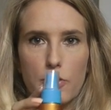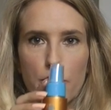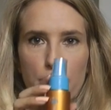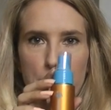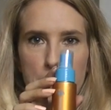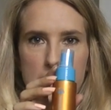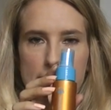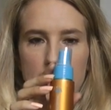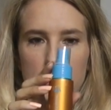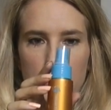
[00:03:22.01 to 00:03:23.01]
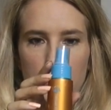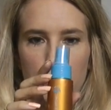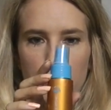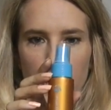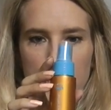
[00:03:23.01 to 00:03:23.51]
UV protection,
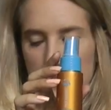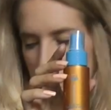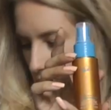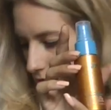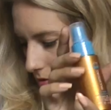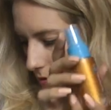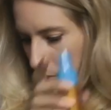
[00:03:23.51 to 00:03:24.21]
all that stuff.